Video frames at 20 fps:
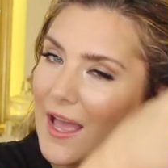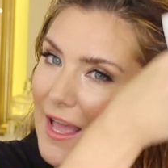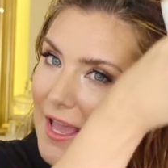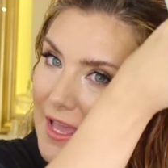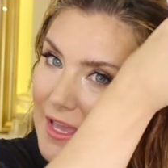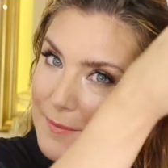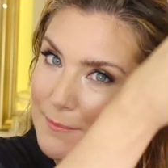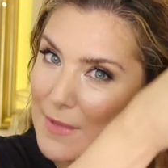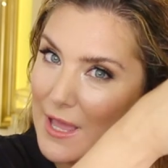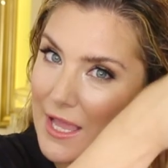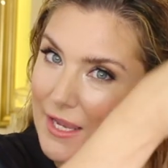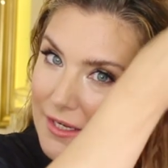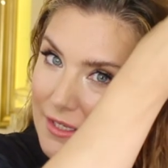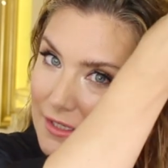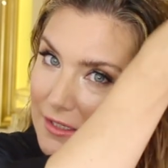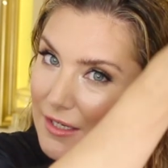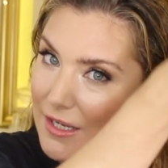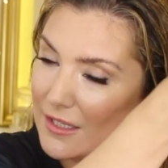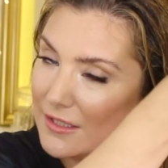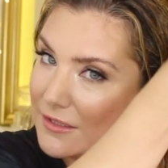I am
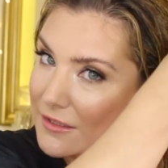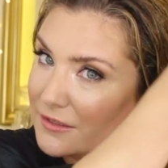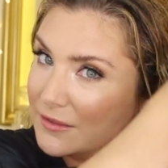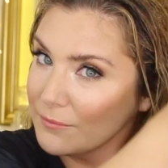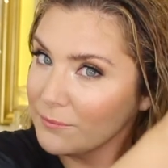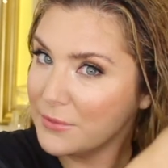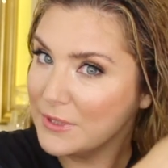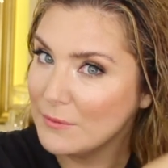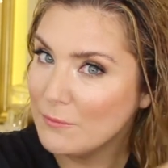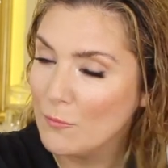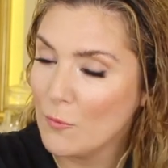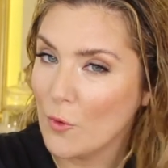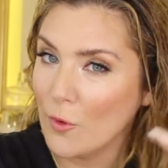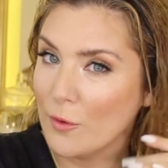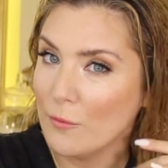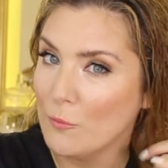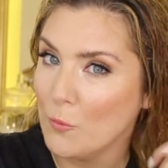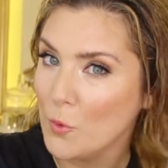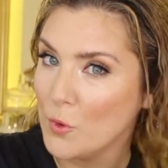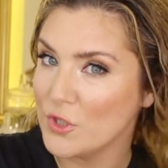adding a little bit
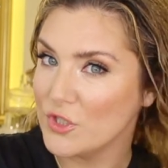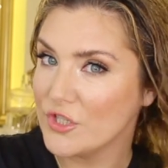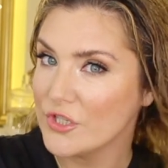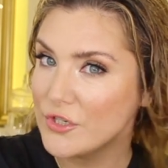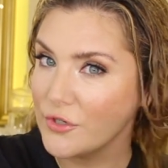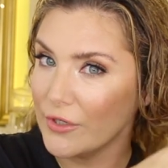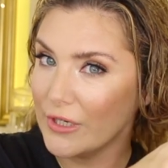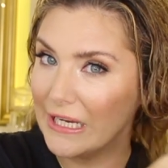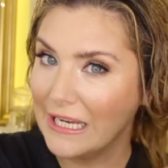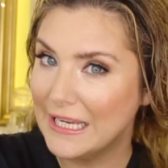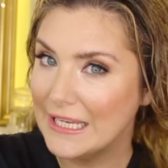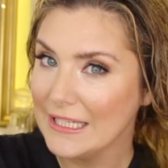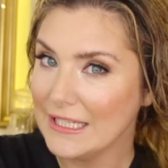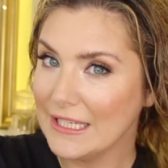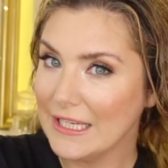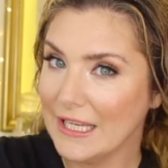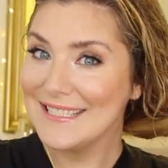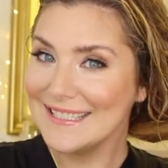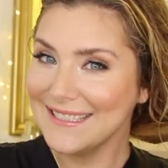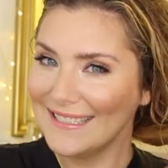more moisture
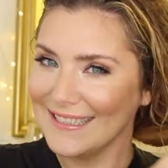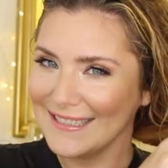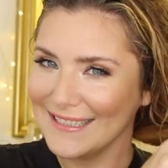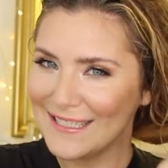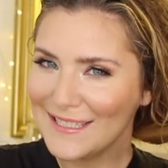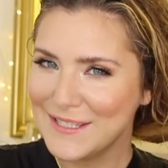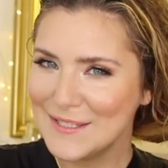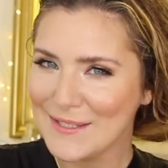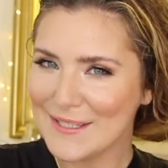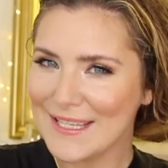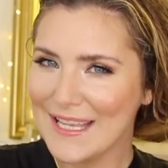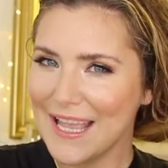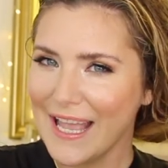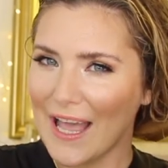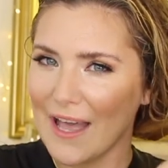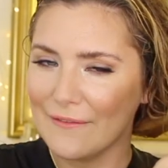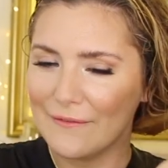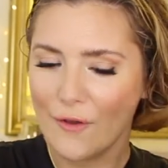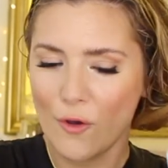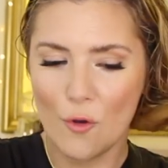in. Needless to say, I
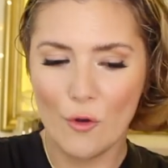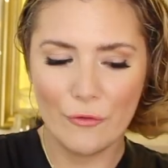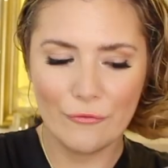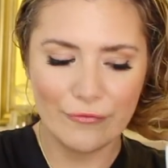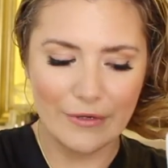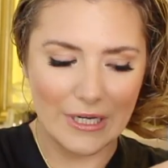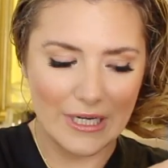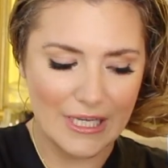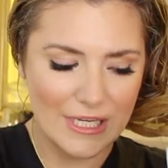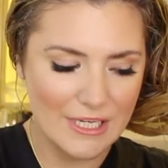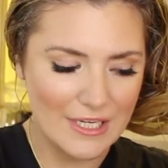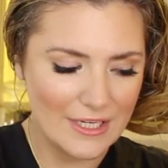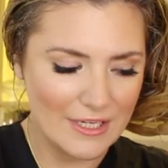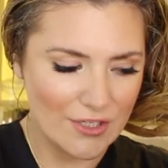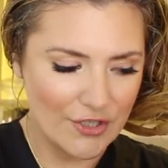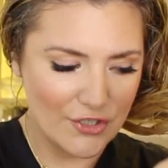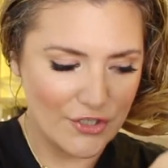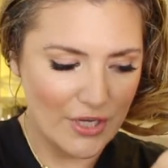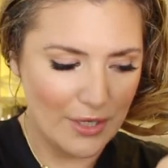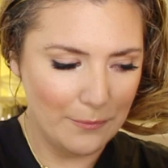have already
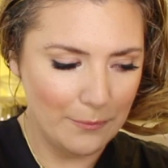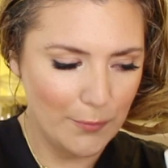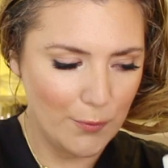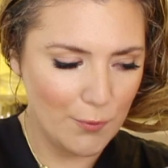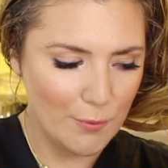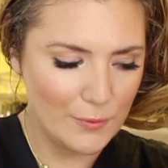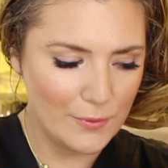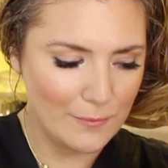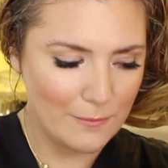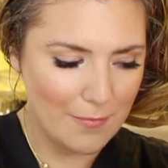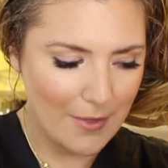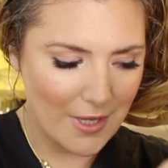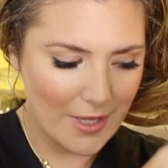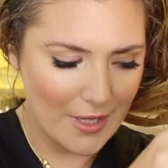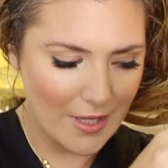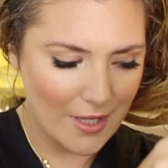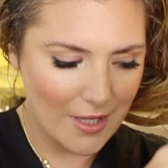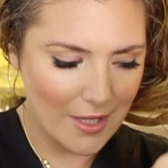shampooed my